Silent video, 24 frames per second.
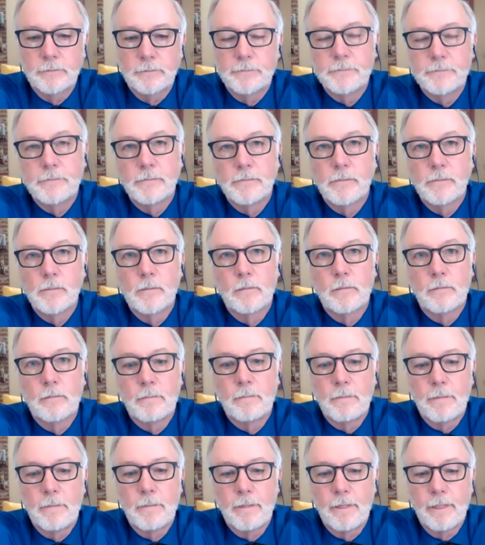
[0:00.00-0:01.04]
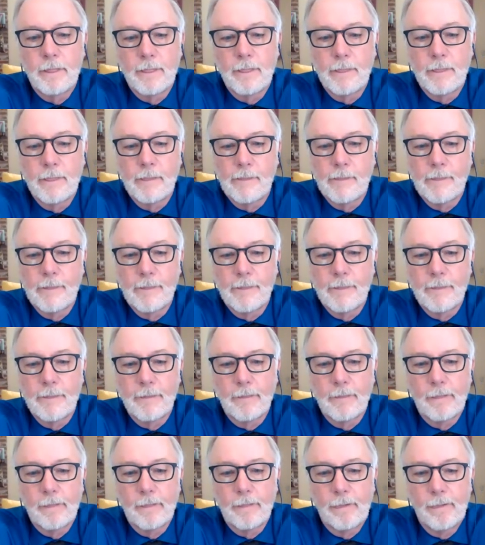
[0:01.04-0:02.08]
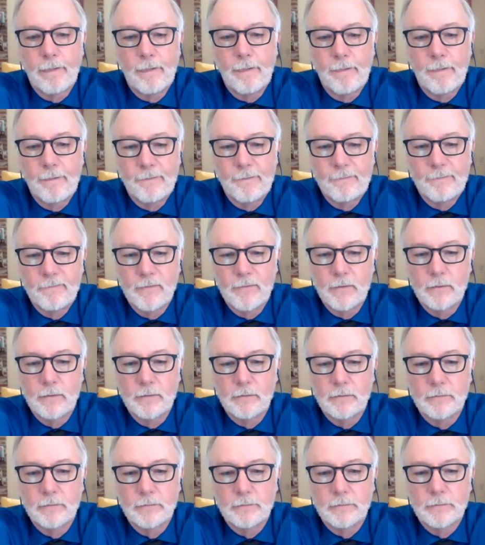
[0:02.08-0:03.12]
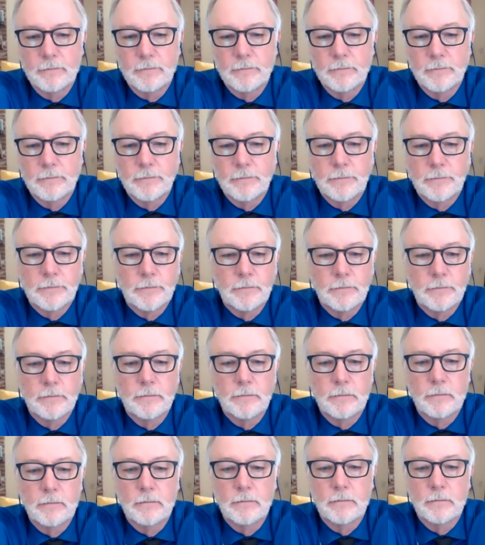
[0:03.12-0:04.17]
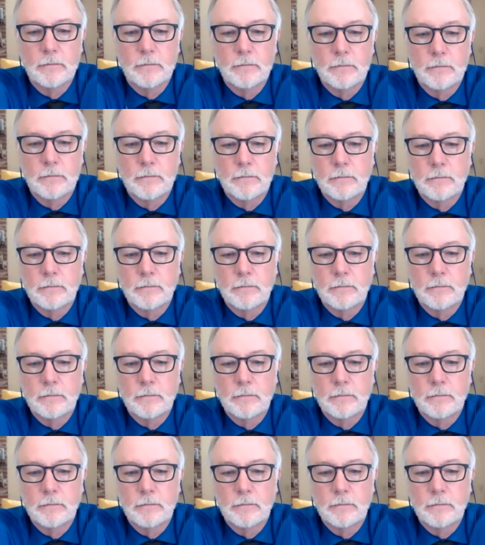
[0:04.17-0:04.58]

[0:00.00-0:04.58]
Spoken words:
(not speaking)